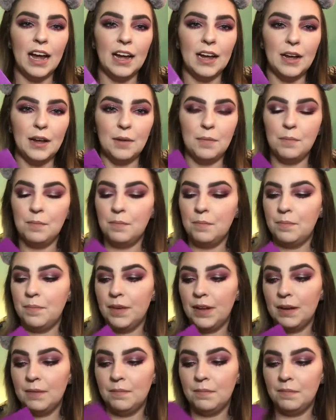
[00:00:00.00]

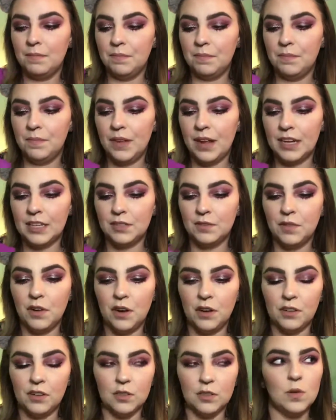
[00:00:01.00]
But as
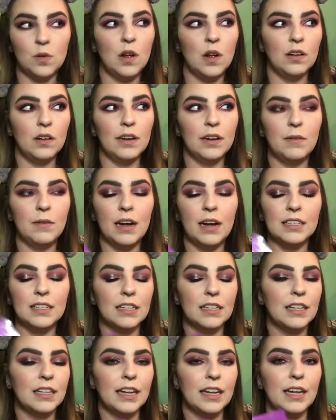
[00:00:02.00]
far as quality wise,
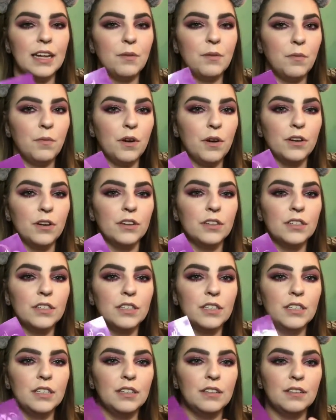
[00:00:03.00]
I think it
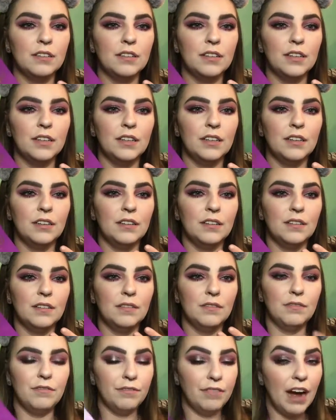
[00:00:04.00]
worked
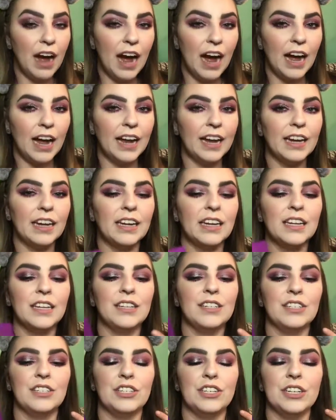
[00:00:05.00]
fine.
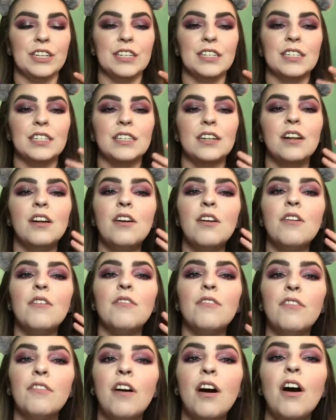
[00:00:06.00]
It's just
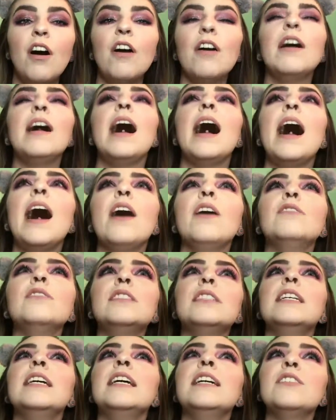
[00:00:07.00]
Fallout
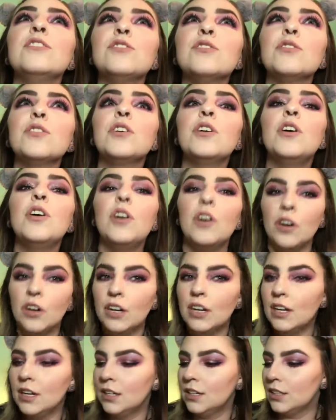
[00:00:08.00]
Central.
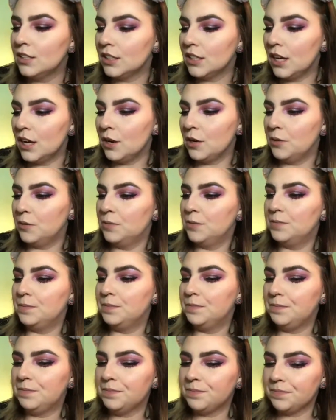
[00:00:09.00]
So
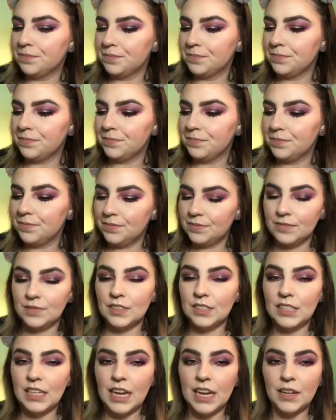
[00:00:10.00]

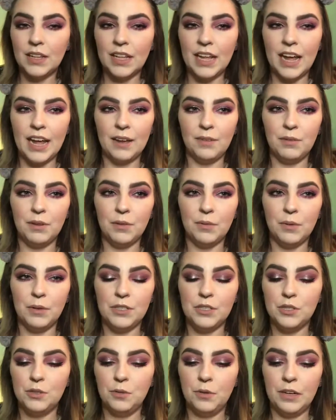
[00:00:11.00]
take that with
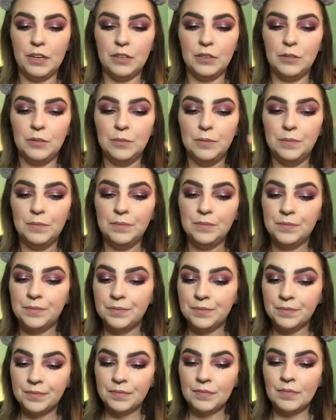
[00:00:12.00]
what you will.
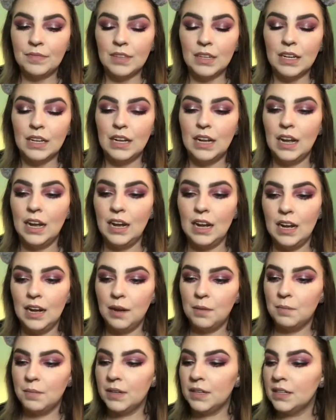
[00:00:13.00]

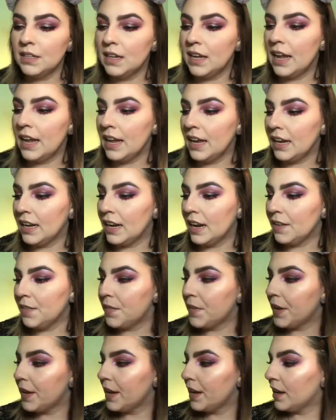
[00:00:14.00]
And I
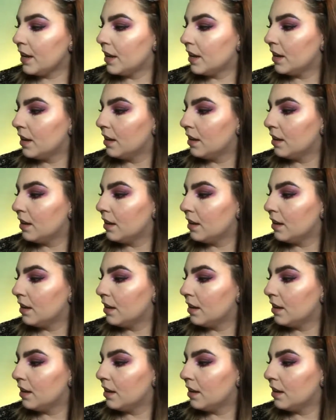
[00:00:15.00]
think